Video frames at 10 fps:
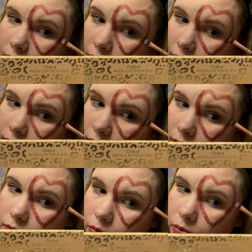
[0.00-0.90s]
It's
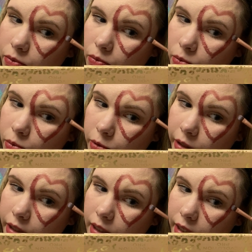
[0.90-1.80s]

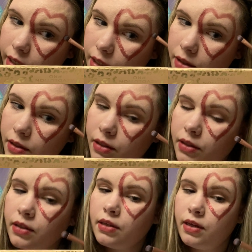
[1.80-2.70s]
really
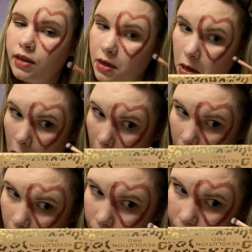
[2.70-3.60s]

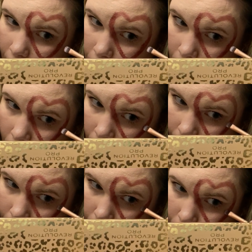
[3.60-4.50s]
helping the
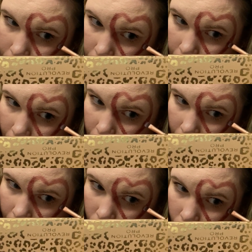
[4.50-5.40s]
glitter stick
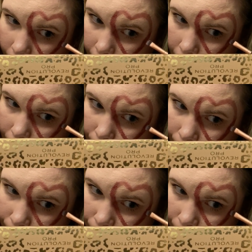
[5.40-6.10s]
on well,